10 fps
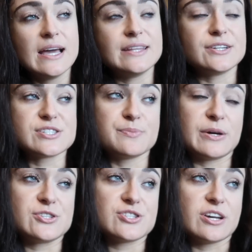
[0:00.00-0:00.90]
and there's a
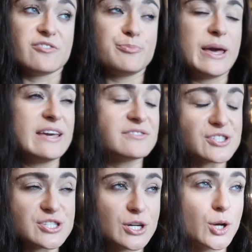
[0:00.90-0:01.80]
bunch of
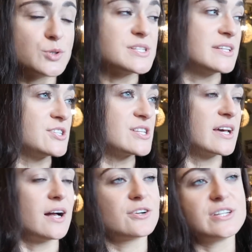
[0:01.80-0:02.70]
paver stones, and there's a
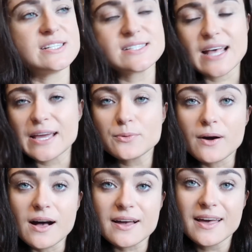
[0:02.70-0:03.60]
concrete
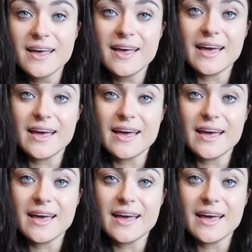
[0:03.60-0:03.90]
sidewalk,